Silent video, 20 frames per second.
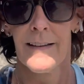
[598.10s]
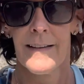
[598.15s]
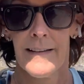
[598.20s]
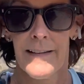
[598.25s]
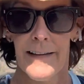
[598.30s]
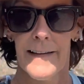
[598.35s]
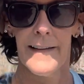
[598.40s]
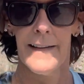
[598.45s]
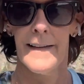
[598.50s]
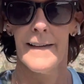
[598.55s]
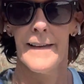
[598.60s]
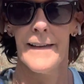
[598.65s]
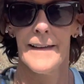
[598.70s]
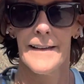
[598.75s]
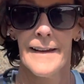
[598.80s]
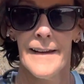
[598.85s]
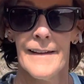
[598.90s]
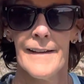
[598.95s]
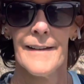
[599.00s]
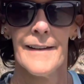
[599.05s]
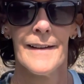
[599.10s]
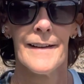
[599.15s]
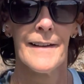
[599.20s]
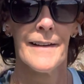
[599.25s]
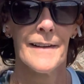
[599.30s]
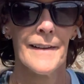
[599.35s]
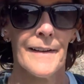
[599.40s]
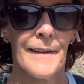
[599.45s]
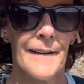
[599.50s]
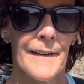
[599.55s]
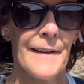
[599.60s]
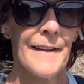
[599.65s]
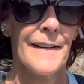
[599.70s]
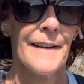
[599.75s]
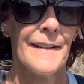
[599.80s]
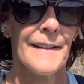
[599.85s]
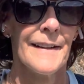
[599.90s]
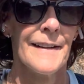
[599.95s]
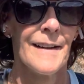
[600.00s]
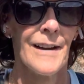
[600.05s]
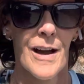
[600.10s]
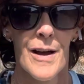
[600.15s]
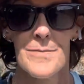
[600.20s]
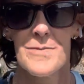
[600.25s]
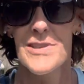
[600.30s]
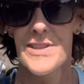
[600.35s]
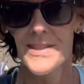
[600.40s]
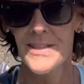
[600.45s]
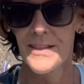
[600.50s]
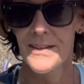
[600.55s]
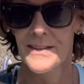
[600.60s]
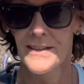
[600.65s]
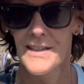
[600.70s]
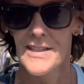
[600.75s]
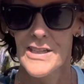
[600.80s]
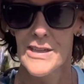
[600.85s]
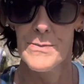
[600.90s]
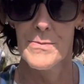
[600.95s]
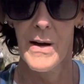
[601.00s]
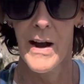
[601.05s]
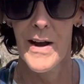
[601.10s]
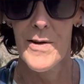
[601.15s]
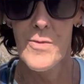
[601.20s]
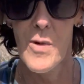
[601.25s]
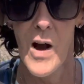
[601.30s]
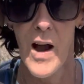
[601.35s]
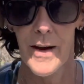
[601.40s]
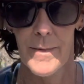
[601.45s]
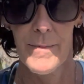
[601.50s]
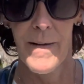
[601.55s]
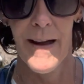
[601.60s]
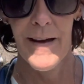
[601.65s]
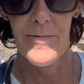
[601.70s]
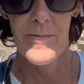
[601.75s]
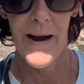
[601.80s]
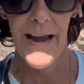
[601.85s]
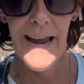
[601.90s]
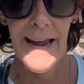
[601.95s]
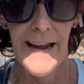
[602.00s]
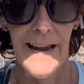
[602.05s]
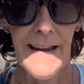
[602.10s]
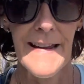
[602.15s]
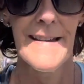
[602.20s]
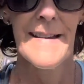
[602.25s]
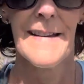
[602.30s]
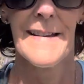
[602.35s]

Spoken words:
And I'm just gonna do my walk my way,